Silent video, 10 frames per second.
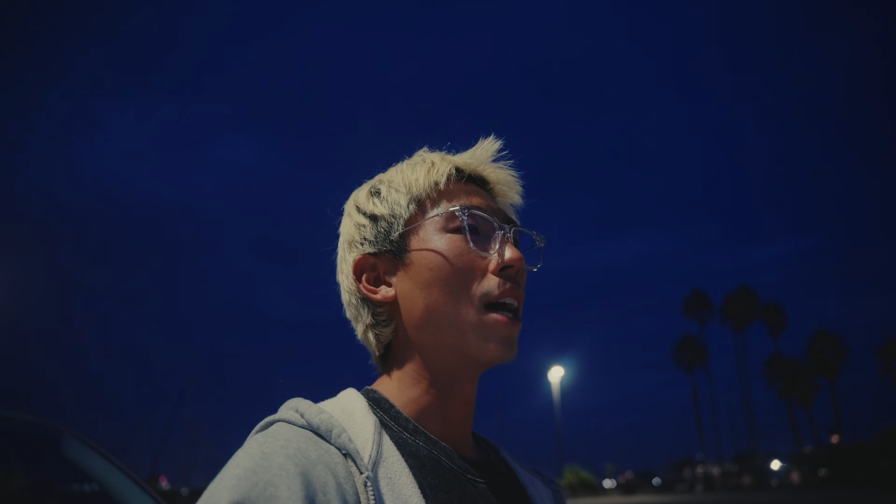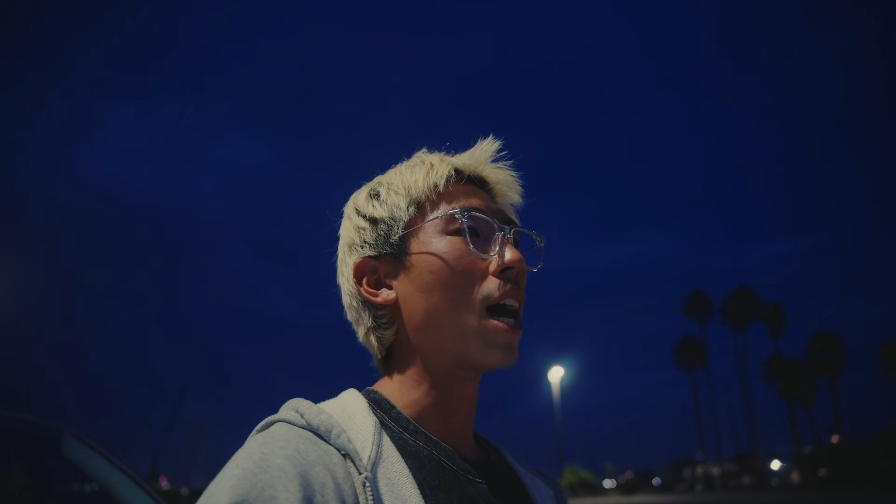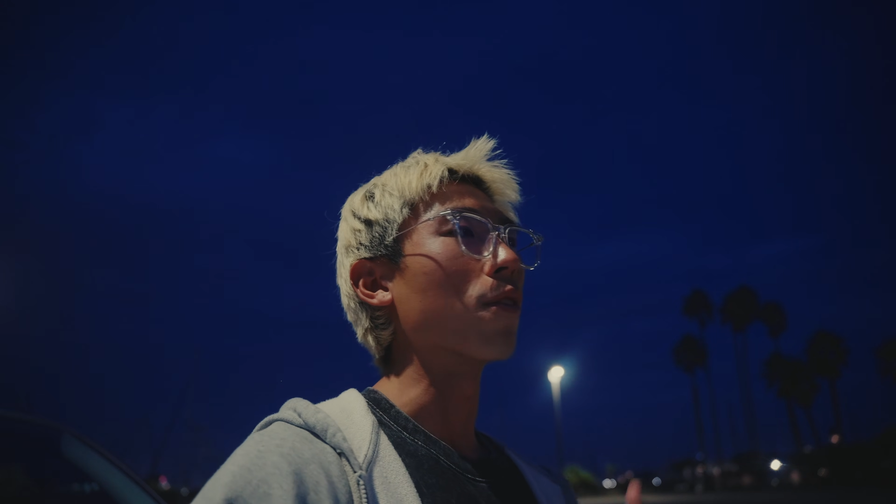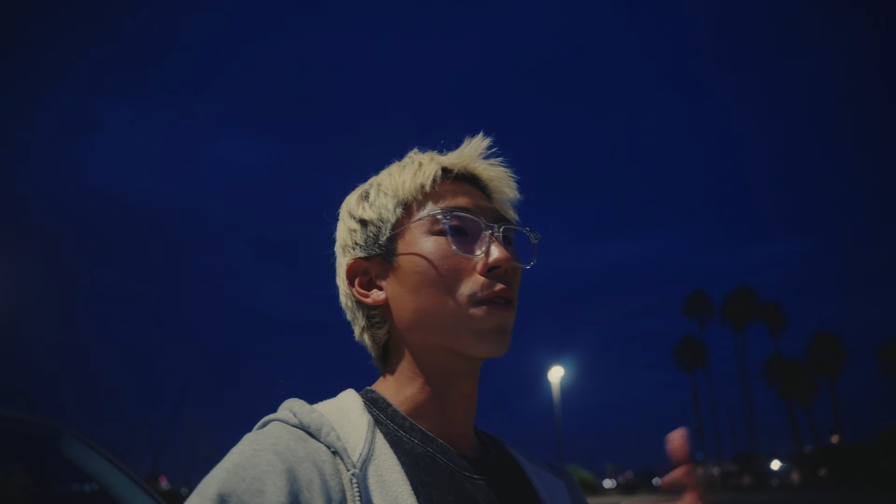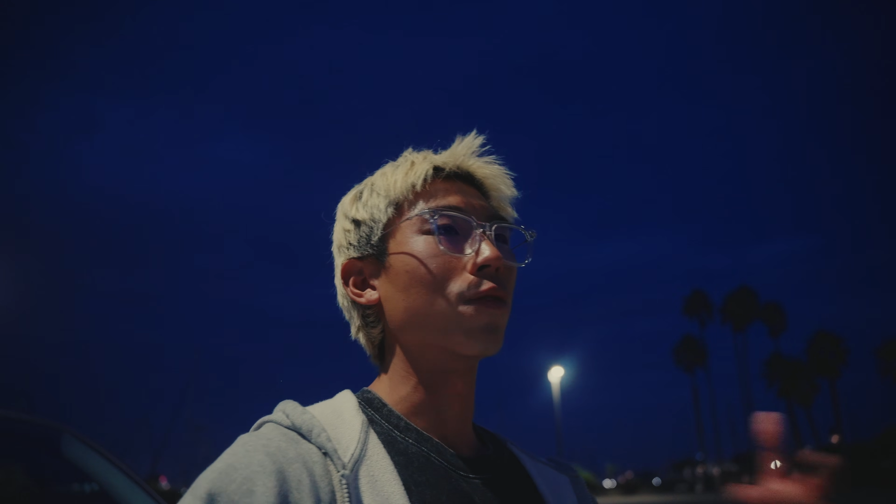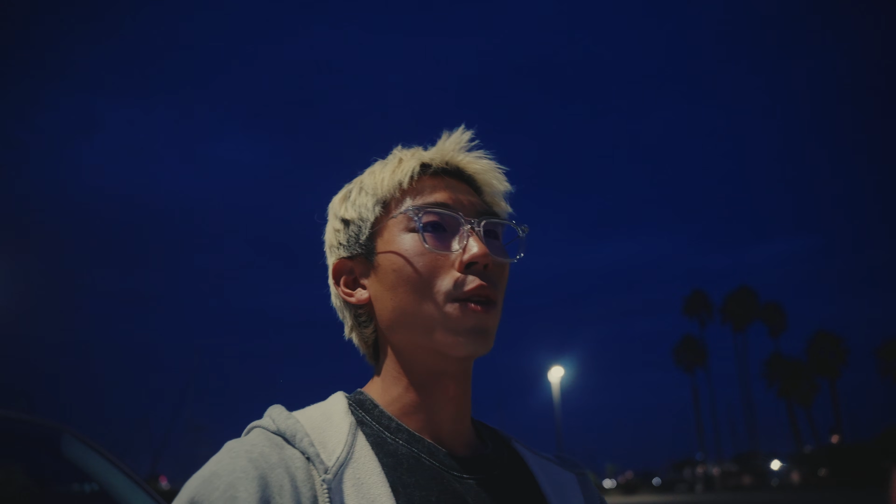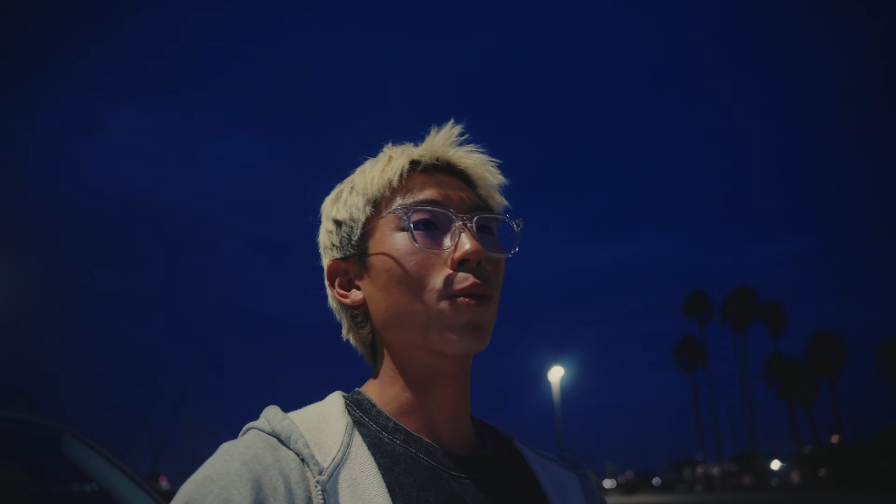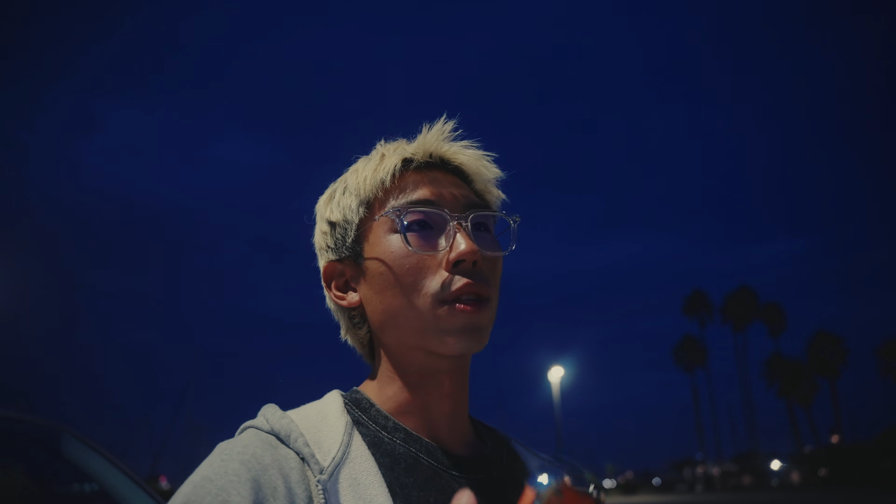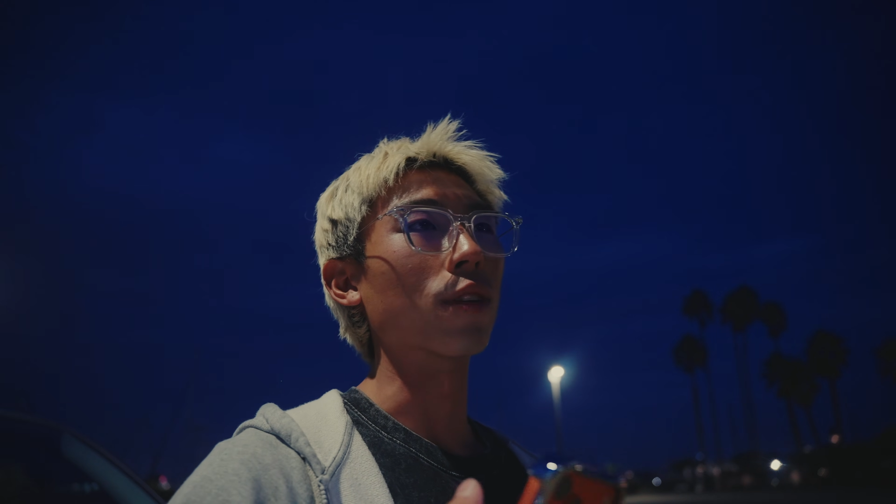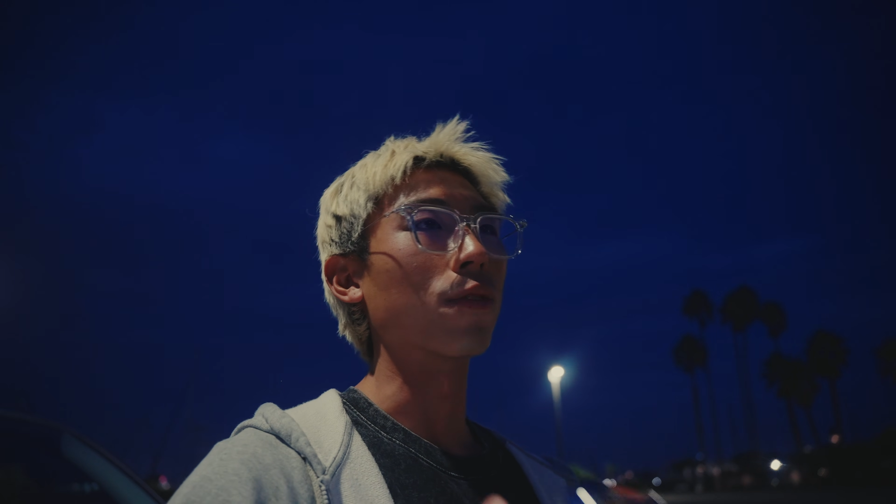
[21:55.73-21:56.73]
having
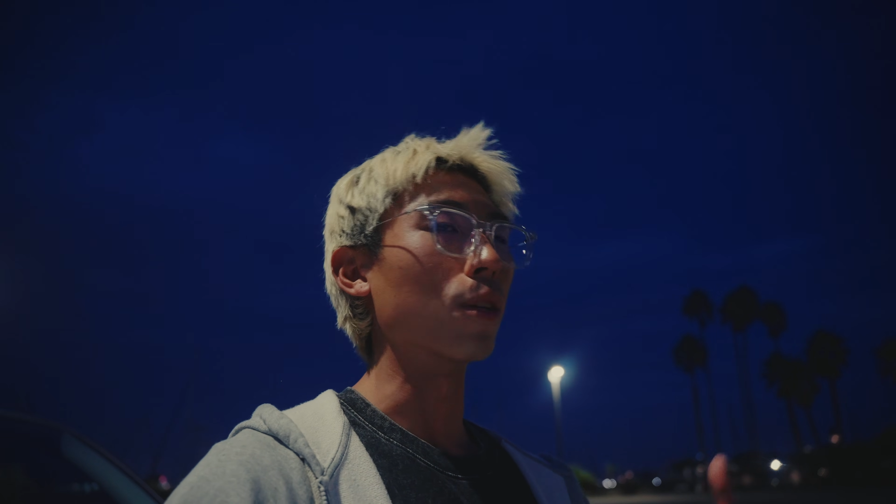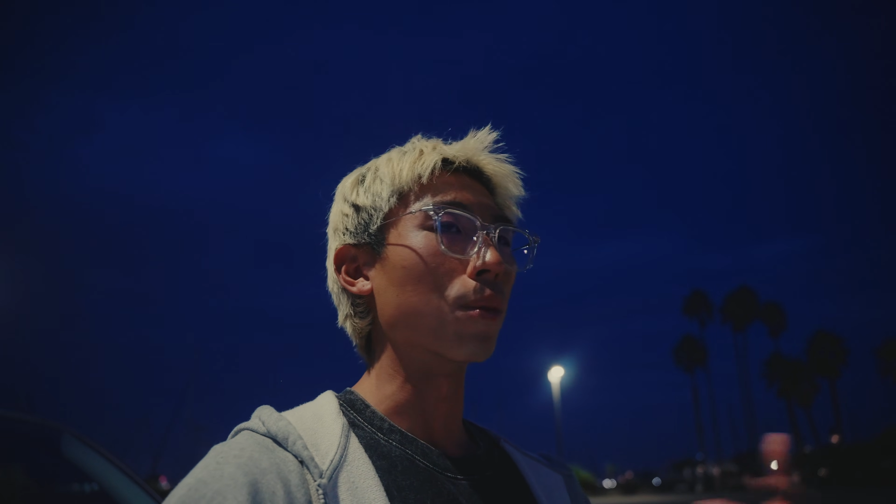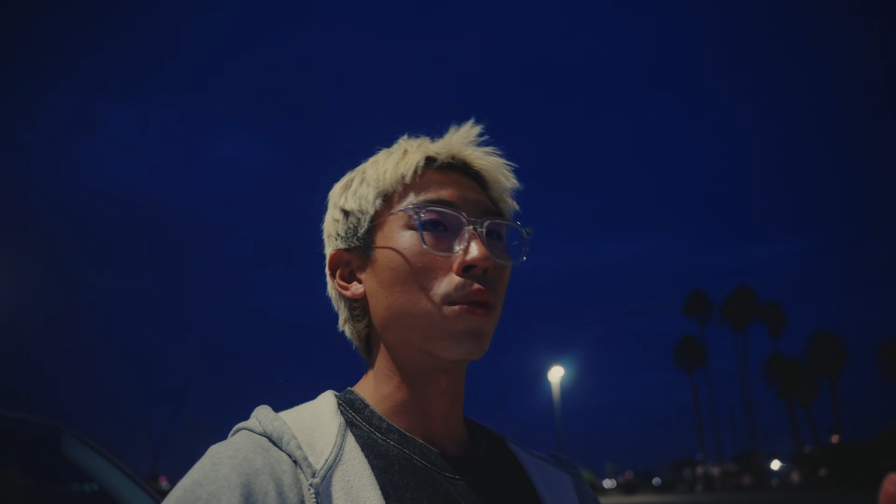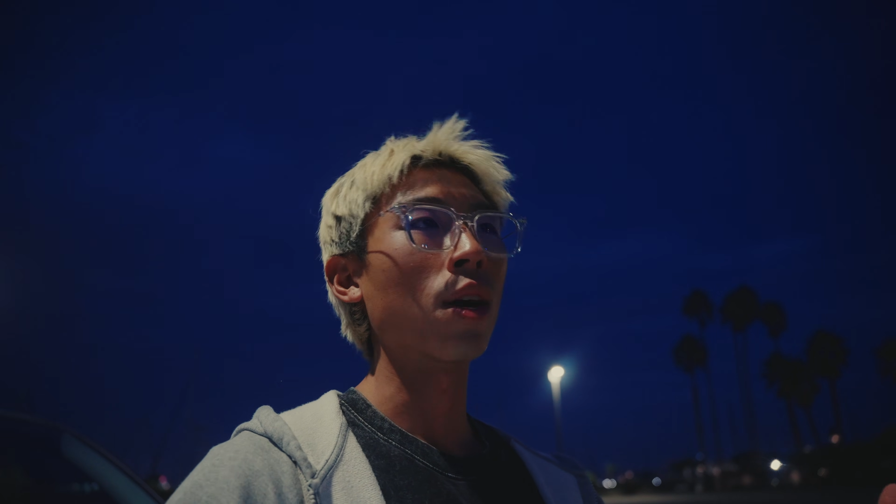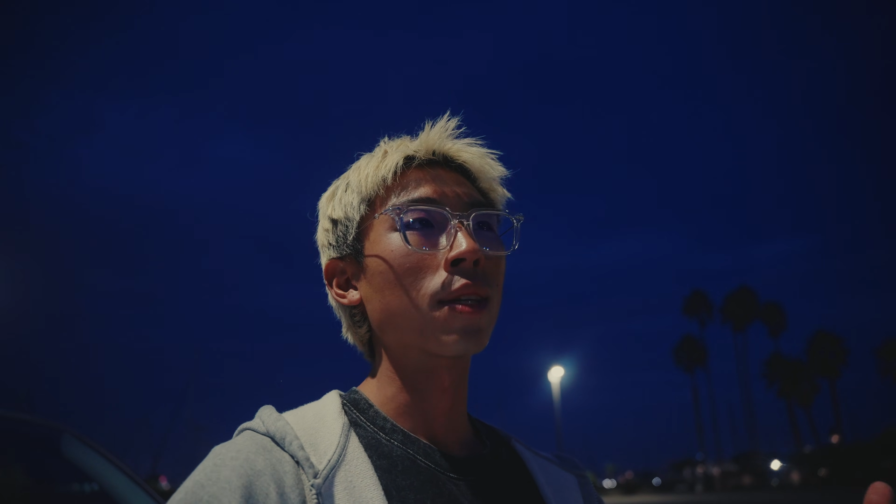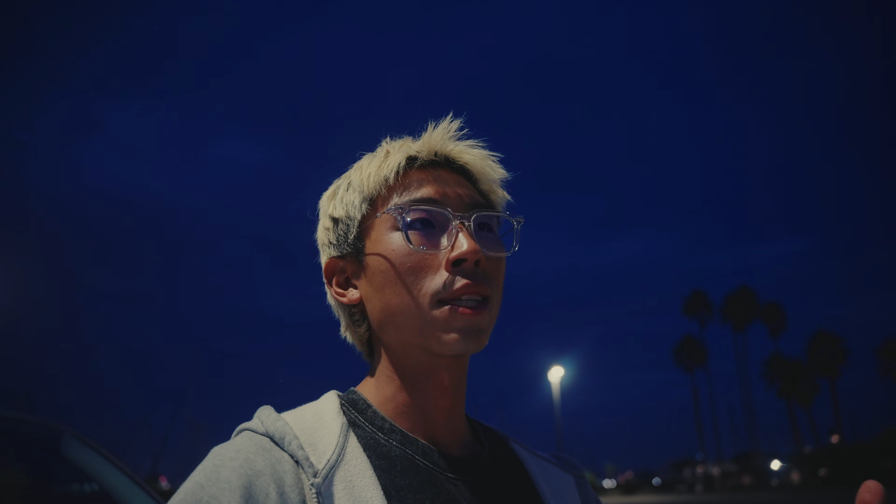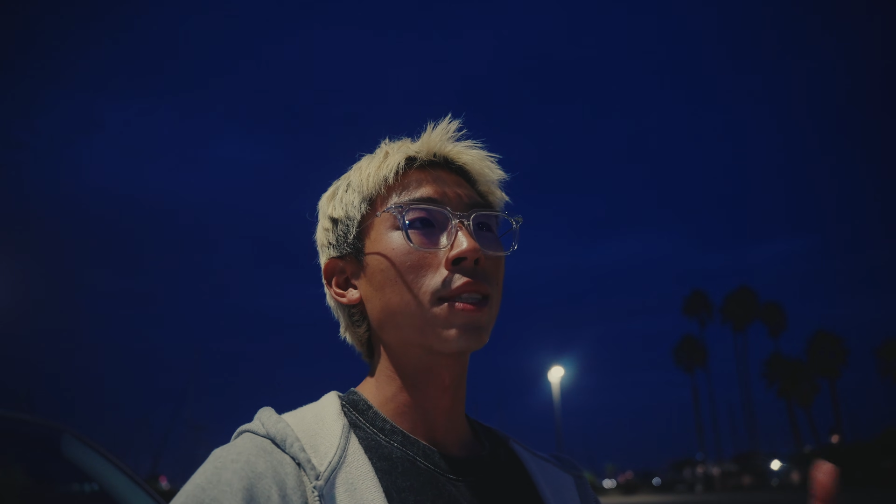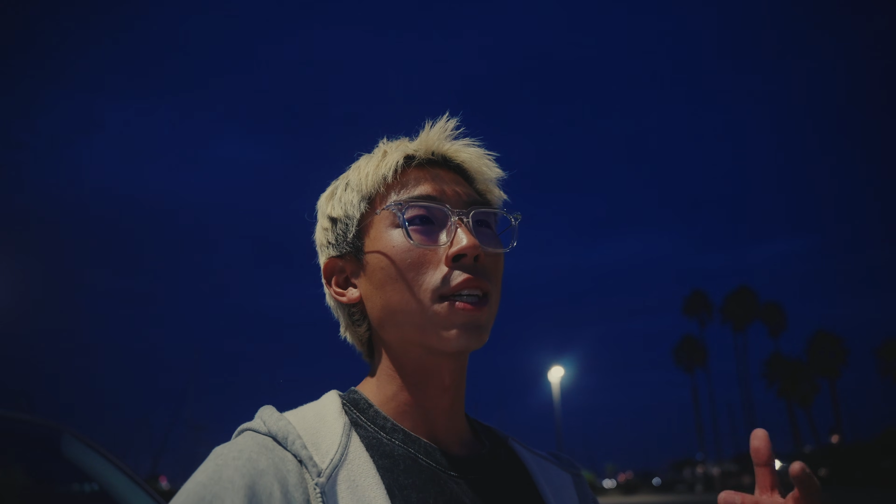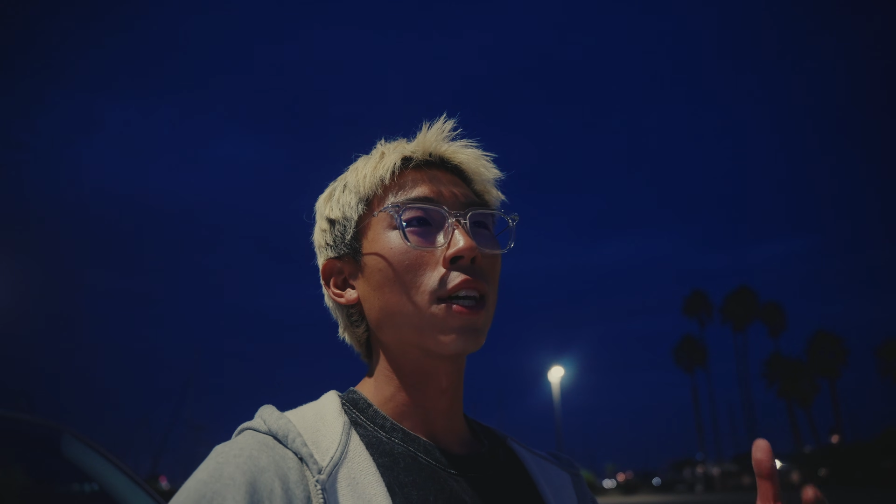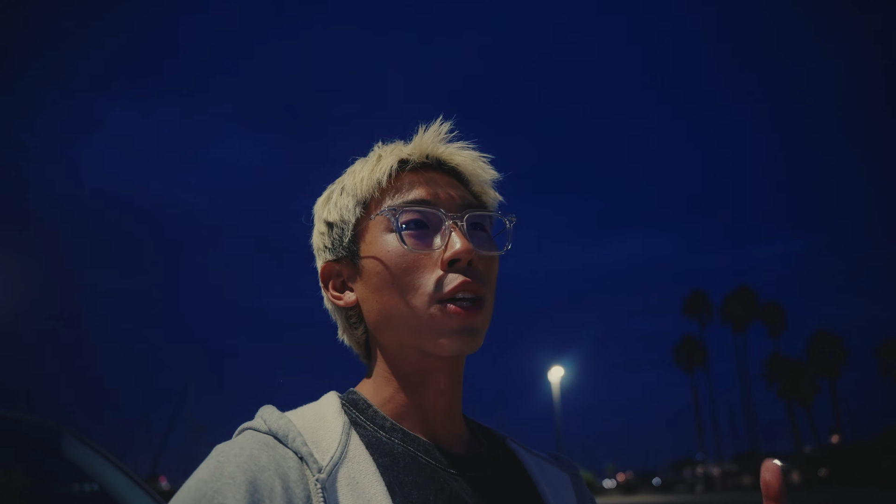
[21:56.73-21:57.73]
fun with the filming process